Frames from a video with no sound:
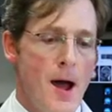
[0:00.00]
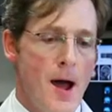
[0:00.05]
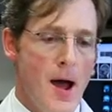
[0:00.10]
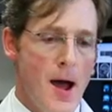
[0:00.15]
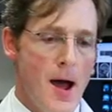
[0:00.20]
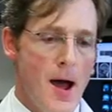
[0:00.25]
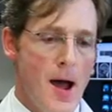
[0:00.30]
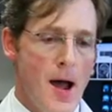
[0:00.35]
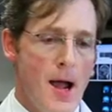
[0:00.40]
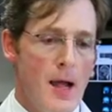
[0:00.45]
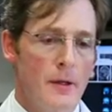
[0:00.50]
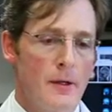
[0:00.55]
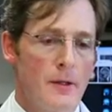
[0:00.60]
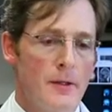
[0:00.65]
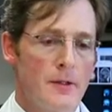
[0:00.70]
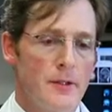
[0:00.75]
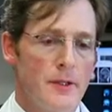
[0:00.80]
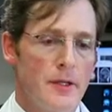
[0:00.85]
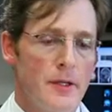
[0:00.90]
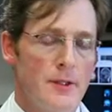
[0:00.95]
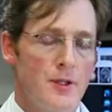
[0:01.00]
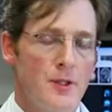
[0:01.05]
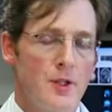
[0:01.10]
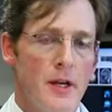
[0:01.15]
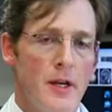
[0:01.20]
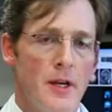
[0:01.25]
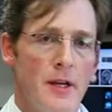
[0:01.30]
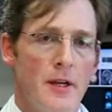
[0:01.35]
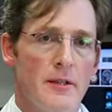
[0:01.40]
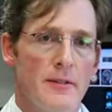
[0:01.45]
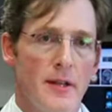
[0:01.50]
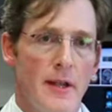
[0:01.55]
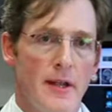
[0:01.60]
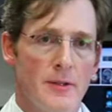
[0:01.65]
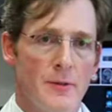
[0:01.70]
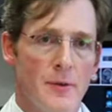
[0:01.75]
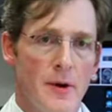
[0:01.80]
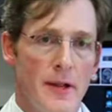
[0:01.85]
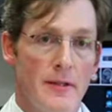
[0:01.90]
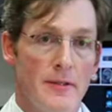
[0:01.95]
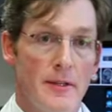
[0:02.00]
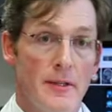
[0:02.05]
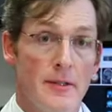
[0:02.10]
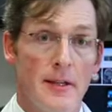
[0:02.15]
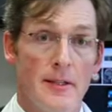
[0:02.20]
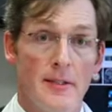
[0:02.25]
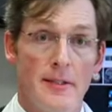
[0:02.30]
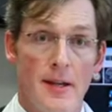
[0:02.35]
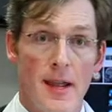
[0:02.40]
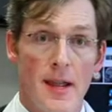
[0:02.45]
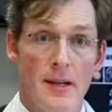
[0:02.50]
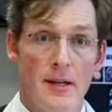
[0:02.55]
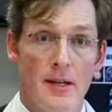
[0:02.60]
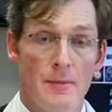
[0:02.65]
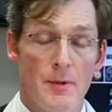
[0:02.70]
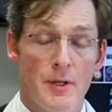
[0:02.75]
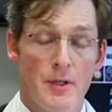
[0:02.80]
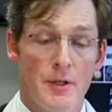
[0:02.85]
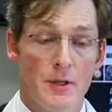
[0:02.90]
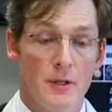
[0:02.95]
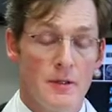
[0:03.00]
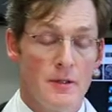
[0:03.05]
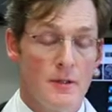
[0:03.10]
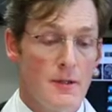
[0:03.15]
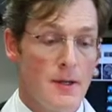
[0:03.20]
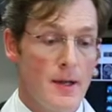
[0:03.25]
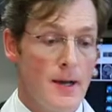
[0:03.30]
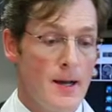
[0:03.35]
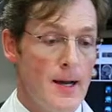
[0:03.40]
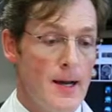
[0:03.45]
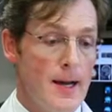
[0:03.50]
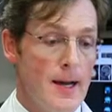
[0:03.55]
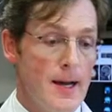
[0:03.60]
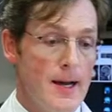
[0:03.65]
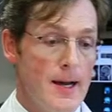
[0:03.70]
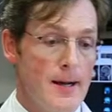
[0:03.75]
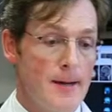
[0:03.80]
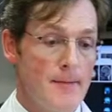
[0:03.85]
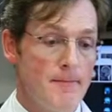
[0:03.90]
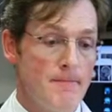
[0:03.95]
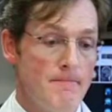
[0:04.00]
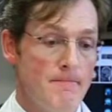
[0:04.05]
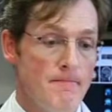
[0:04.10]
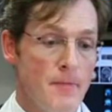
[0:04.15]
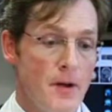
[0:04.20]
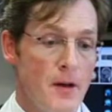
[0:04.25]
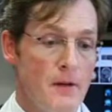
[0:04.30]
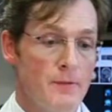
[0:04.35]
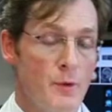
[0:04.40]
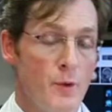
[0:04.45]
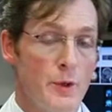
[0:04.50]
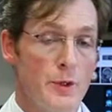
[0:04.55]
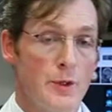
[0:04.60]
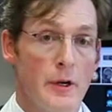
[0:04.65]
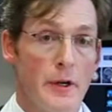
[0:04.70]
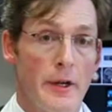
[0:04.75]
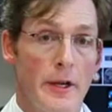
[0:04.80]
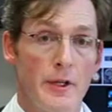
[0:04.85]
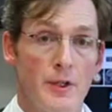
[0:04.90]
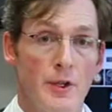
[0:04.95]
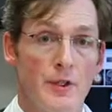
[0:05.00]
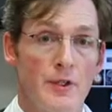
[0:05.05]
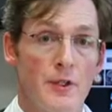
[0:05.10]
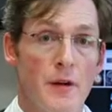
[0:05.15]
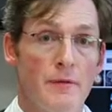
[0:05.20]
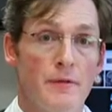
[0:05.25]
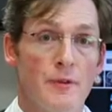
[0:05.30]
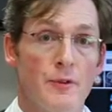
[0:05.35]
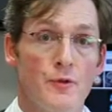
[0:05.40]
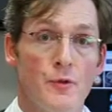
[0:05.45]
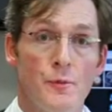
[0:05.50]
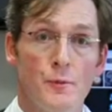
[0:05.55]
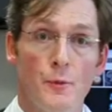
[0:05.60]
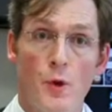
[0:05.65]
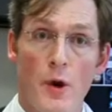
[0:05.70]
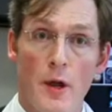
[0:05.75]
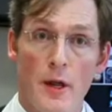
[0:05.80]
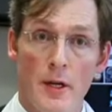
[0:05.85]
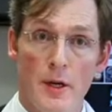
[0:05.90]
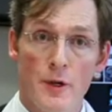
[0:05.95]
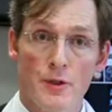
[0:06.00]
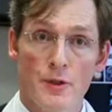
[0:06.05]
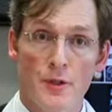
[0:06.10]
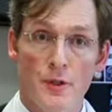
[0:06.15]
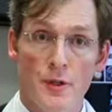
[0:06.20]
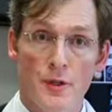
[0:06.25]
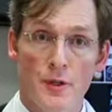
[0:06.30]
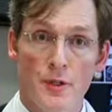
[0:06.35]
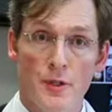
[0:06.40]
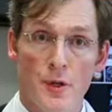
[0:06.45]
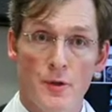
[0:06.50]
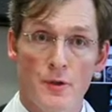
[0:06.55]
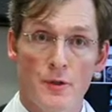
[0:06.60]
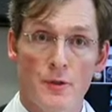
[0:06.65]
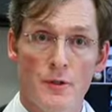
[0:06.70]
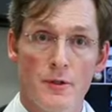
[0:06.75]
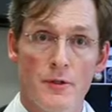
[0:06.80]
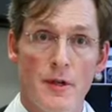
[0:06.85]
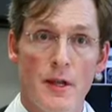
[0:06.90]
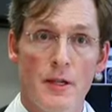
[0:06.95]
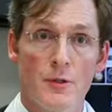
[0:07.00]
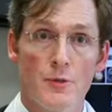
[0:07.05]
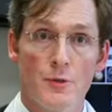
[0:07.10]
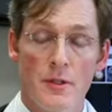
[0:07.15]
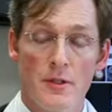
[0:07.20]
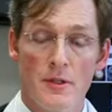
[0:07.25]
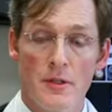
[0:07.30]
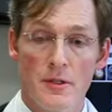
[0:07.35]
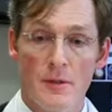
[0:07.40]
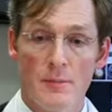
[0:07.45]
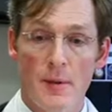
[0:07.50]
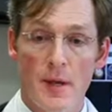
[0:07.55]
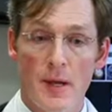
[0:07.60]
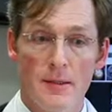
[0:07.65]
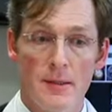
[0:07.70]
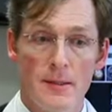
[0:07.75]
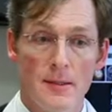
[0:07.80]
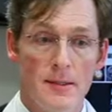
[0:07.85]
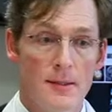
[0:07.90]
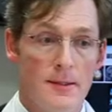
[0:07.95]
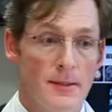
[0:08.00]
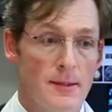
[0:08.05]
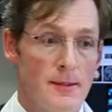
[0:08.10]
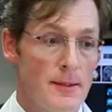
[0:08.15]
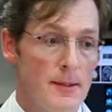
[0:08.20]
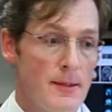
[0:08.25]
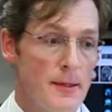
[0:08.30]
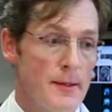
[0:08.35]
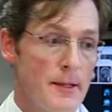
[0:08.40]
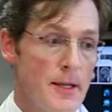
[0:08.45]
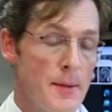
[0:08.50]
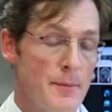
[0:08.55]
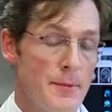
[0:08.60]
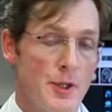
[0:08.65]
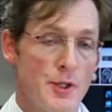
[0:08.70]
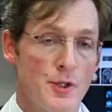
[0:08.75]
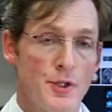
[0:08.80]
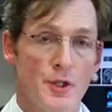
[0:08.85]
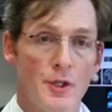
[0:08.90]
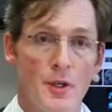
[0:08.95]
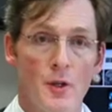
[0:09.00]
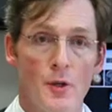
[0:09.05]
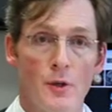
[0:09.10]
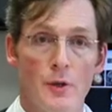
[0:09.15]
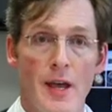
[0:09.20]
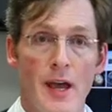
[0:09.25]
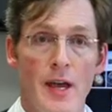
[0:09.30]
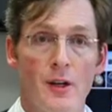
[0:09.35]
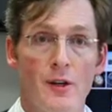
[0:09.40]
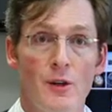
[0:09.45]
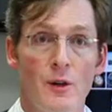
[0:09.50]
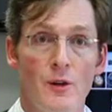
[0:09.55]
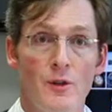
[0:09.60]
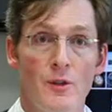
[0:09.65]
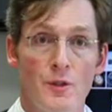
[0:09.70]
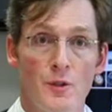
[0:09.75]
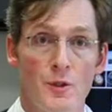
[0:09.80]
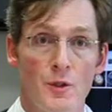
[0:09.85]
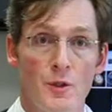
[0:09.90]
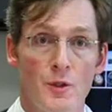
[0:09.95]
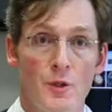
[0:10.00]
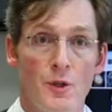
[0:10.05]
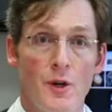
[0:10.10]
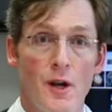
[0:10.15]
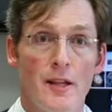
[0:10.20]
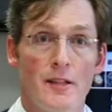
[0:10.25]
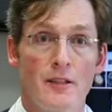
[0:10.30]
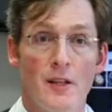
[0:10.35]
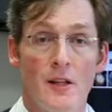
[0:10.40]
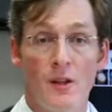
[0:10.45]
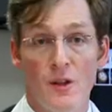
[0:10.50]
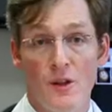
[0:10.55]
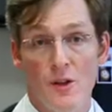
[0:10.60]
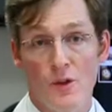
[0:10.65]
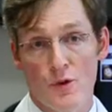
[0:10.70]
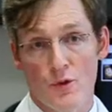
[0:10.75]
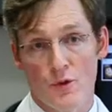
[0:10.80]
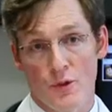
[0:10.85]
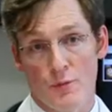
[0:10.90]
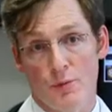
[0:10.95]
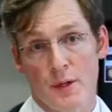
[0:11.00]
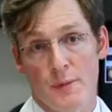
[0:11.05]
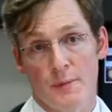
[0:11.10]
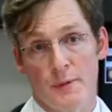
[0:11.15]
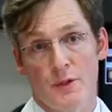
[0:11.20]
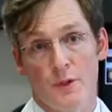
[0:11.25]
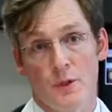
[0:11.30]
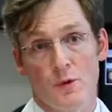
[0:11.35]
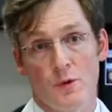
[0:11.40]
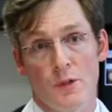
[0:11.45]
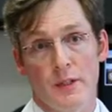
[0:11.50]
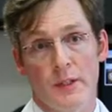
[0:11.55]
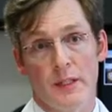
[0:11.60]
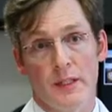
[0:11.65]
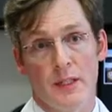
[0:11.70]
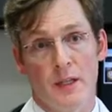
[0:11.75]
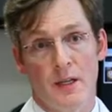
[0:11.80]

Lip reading: I looked at Ginny's X-ray and CT scan images. Unfortunately, she suffers from craniosynostosis, as we suspected. The images show that her suture has closed prematurely.